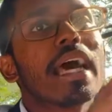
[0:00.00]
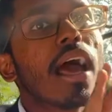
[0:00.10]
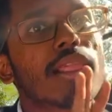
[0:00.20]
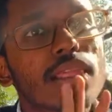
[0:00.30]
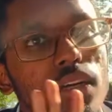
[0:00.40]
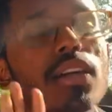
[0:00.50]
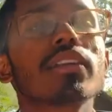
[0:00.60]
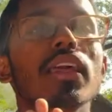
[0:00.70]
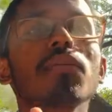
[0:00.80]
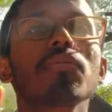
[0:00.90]
And third
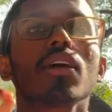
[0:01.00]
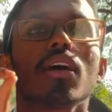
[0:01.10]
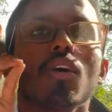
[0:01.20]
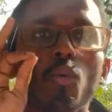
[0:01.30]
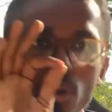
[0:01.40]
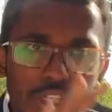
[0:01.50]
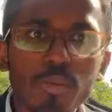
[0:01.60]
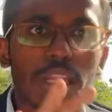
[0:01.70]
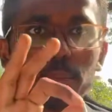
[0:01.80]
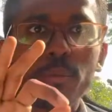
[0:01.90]
thing, which is
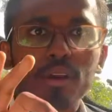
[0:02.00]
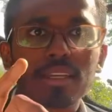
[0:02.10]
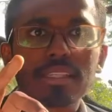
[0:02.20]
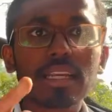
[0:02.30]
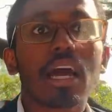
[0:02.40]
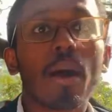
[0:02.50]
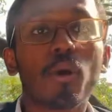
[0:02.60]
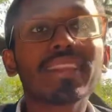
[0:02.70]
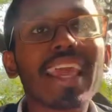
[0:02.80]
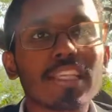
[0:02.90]
very important, is that
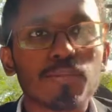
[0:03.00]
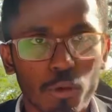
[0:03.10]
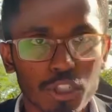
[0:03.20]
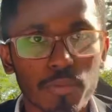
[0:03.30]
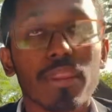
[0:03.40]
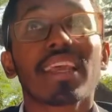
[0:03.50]
about the exposure.